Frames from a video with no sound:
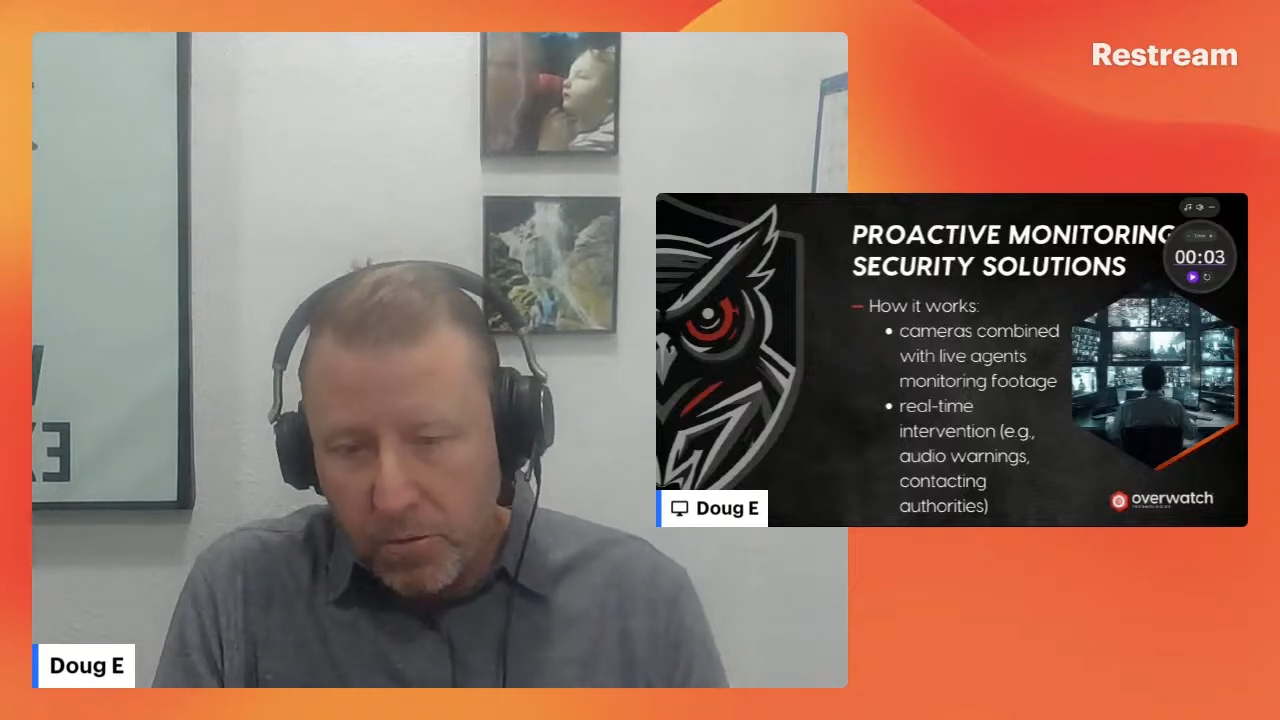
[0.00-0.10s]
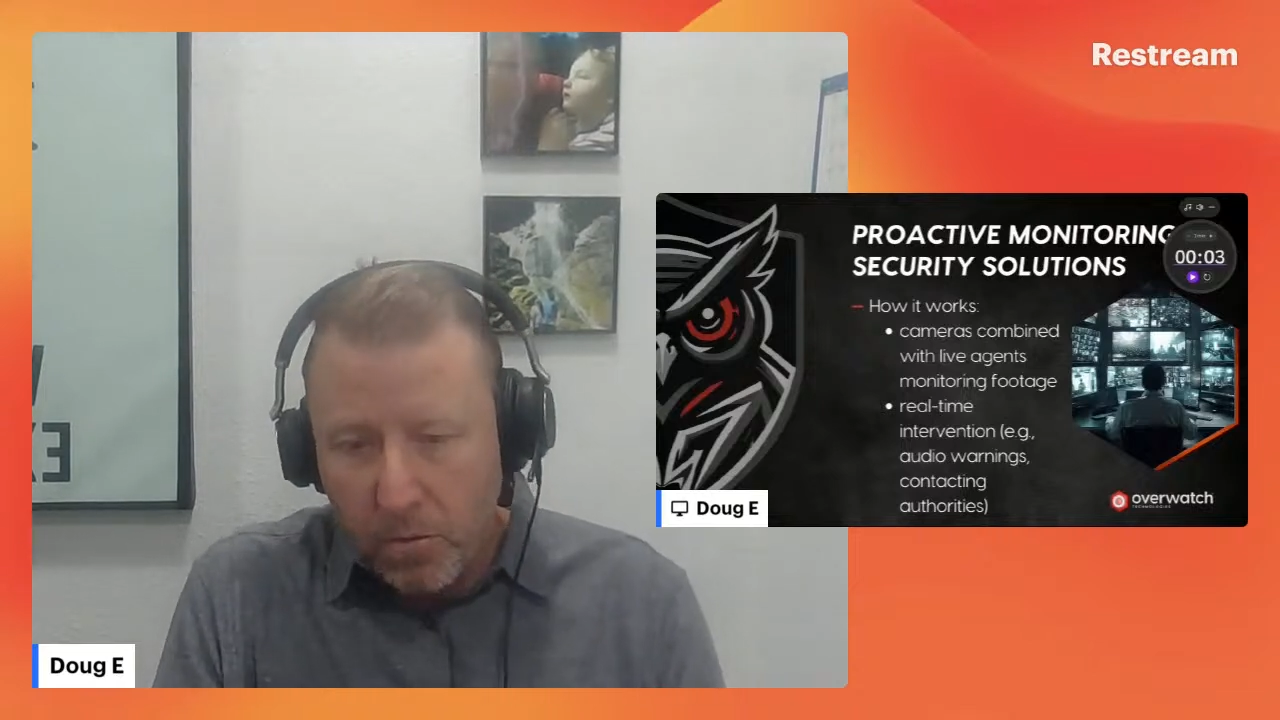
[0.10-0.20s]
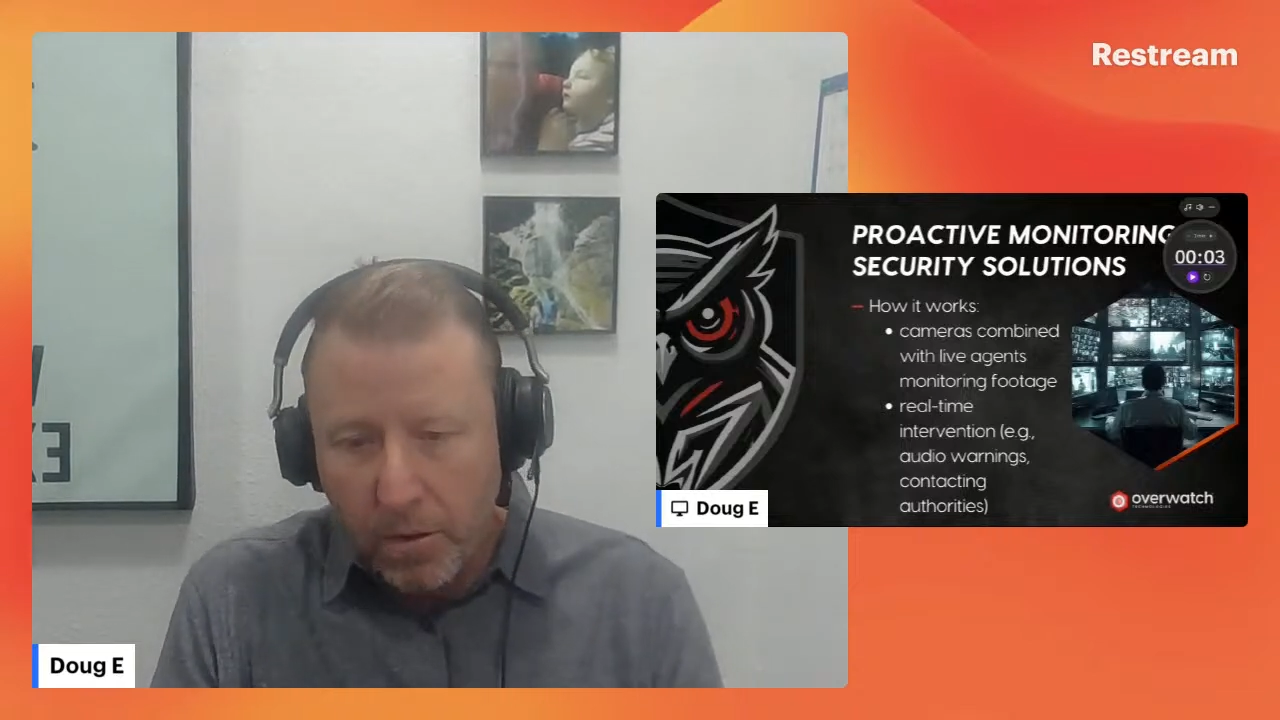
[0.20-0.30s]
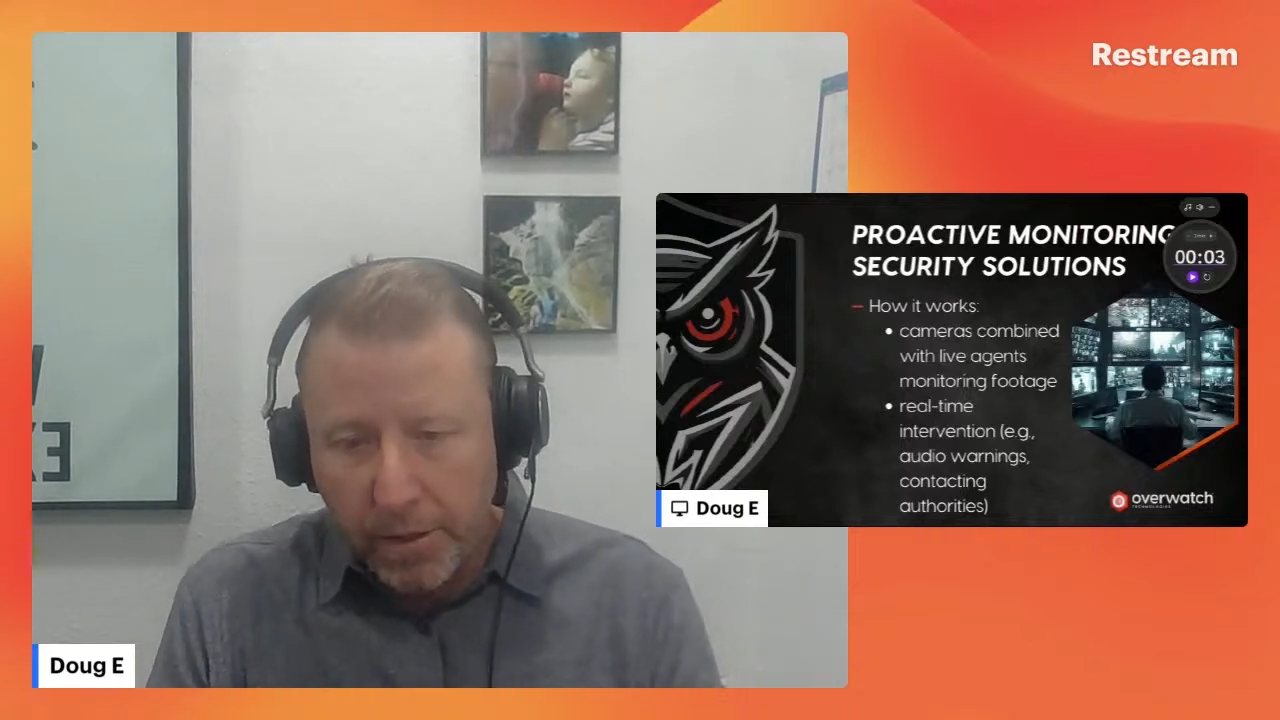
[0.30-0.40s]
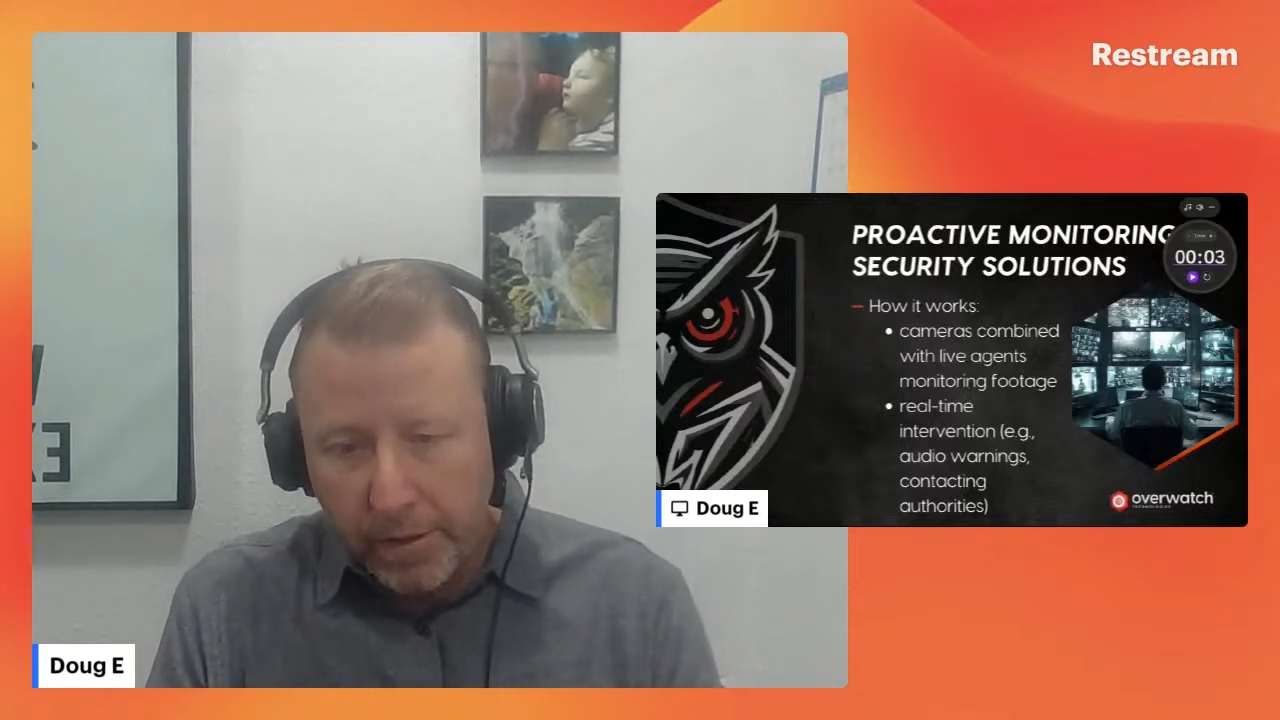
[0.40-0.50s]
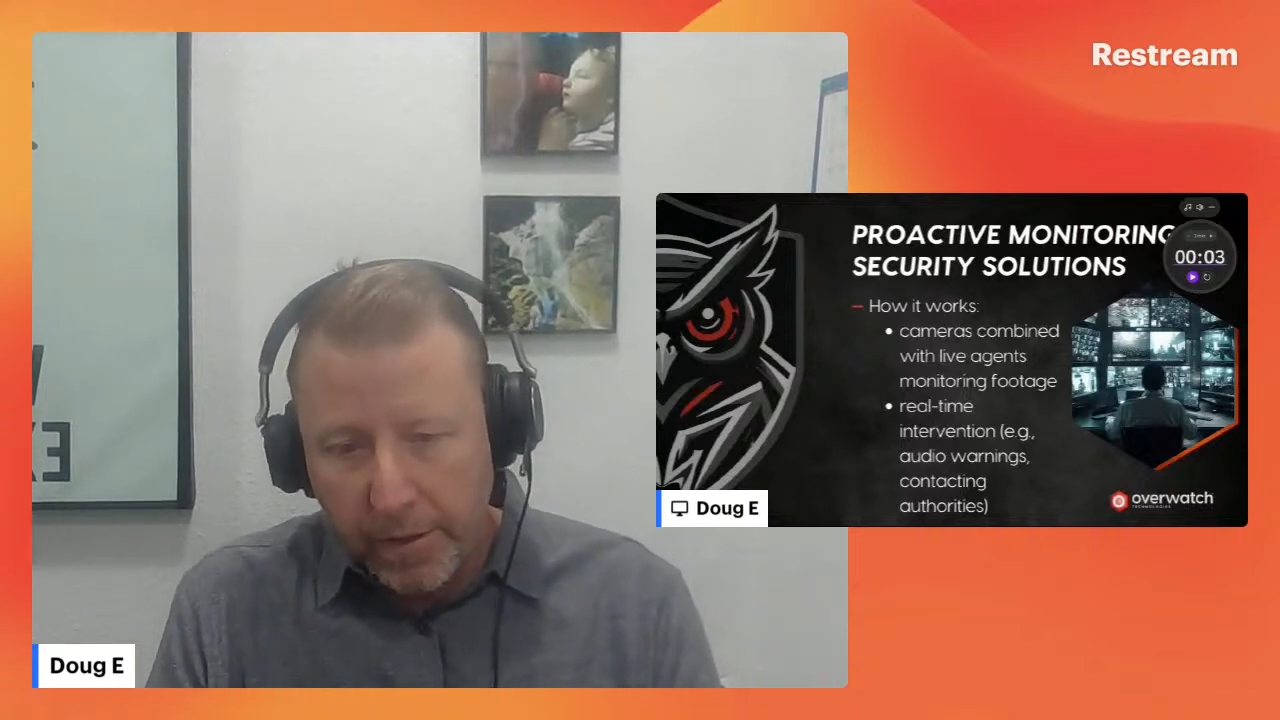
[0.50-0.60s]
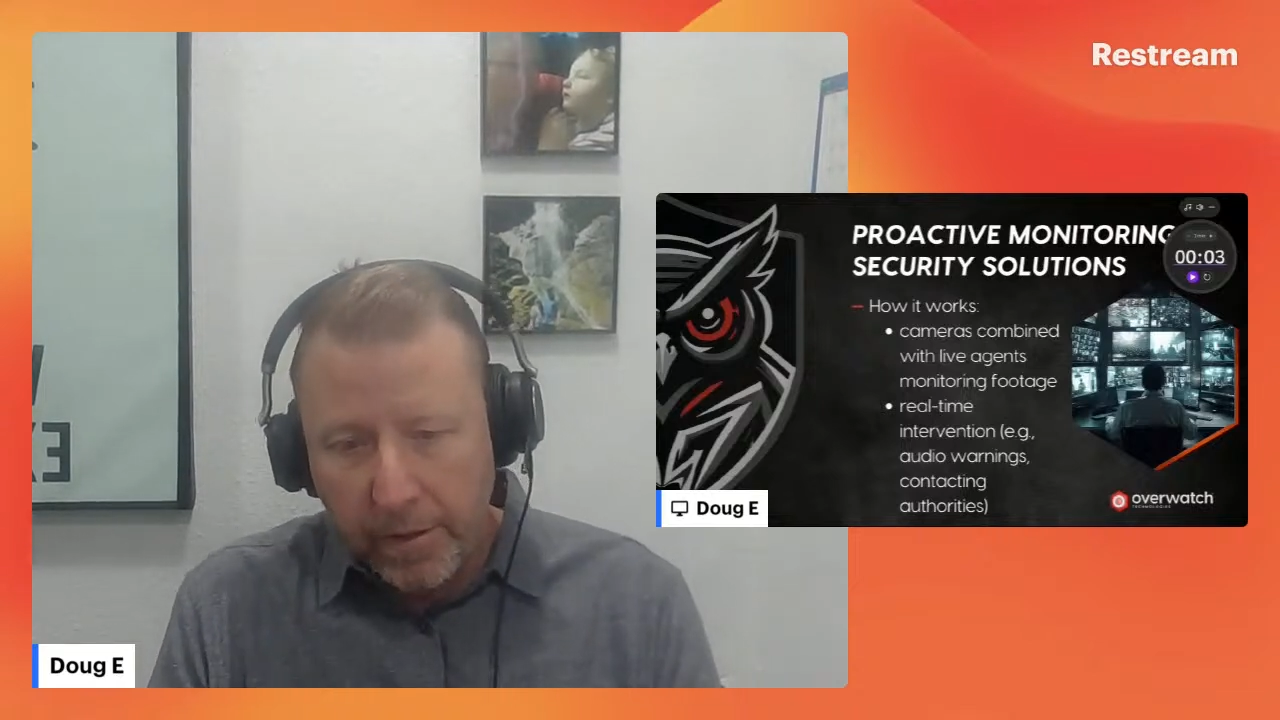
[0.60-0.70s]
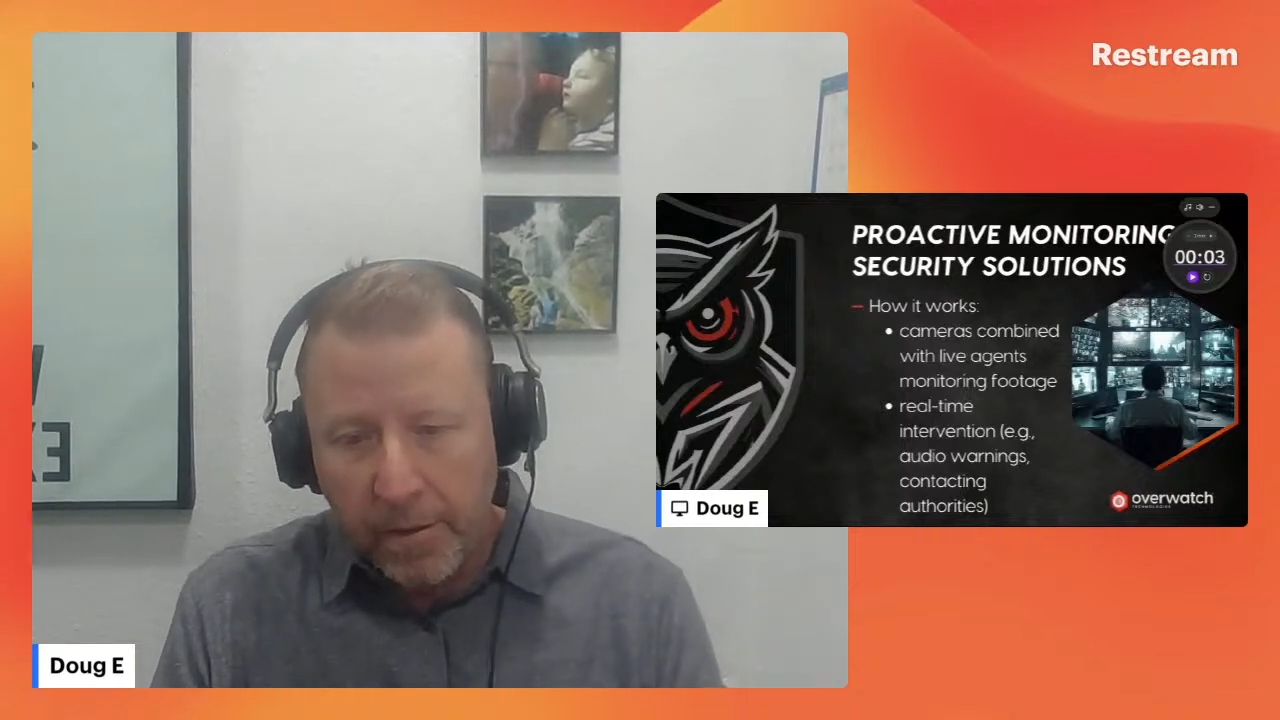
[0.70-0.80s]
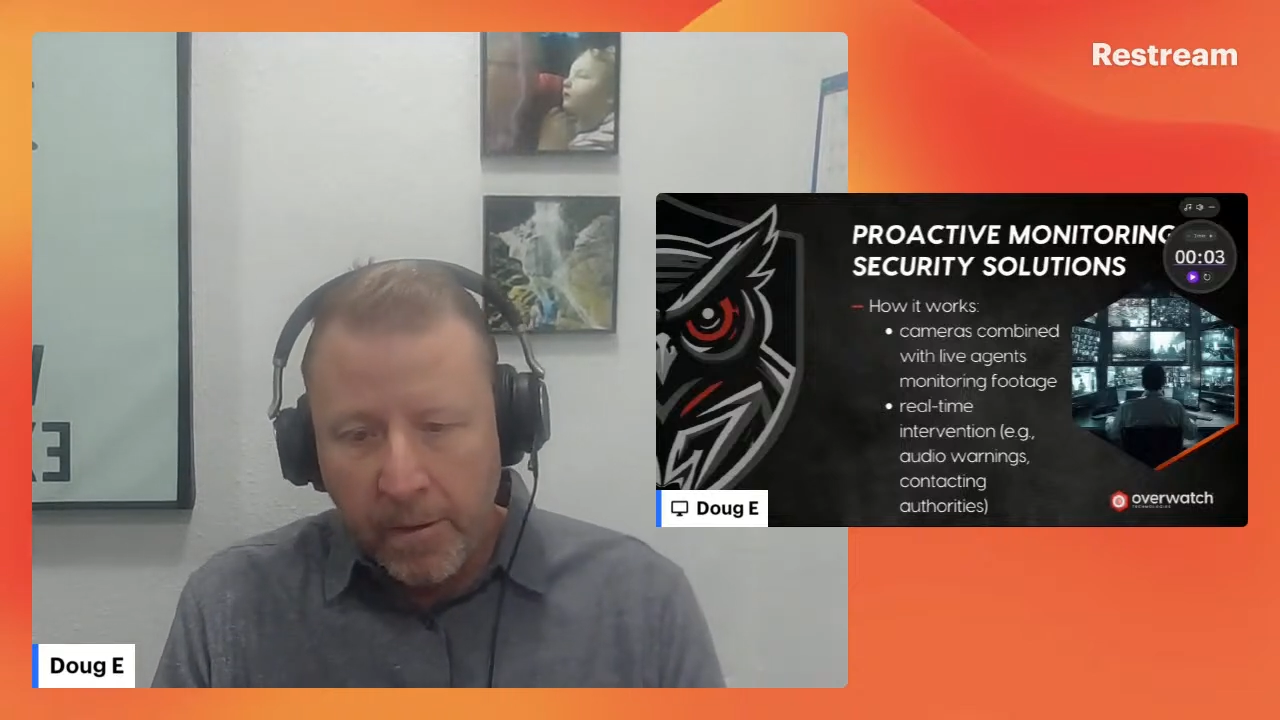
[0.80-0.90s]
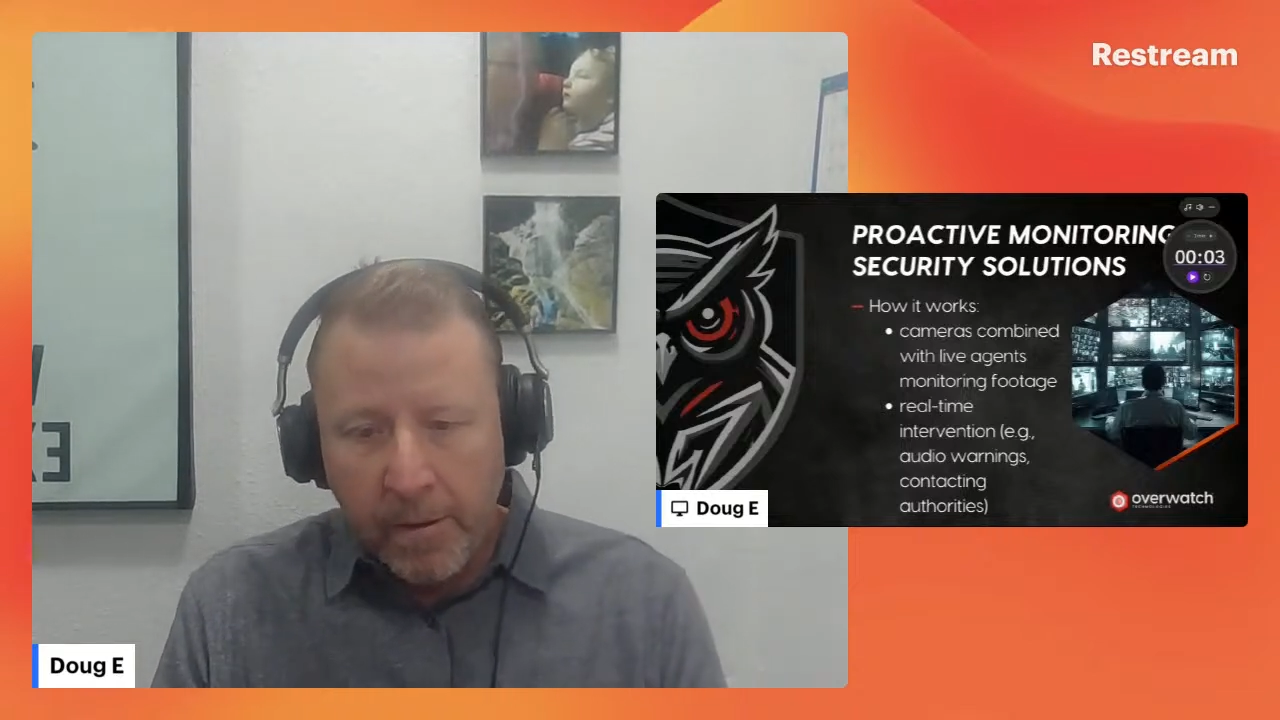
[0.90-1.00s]
quality
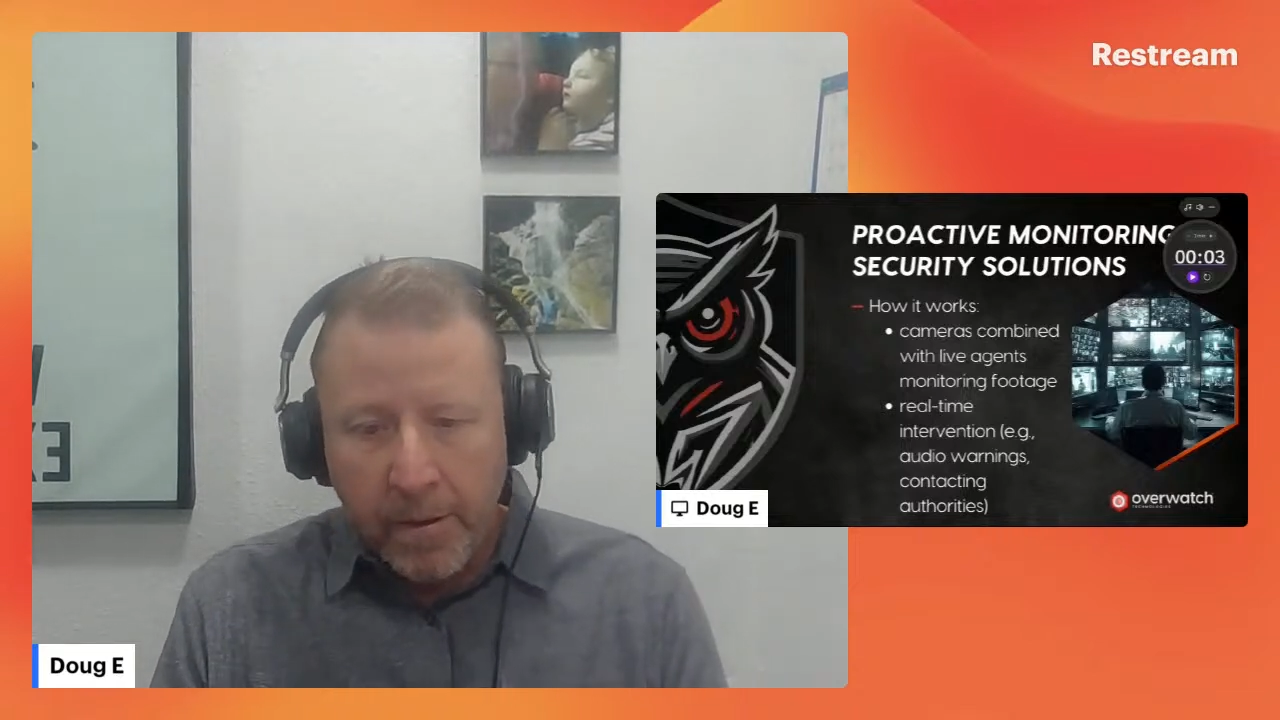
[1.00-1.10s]
there.